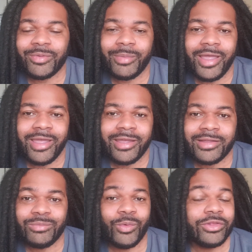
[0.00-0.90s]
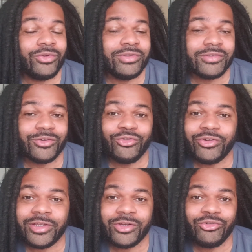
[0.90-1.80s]
of my head, whether you
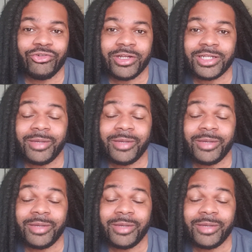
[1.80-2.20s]
disagree, agree.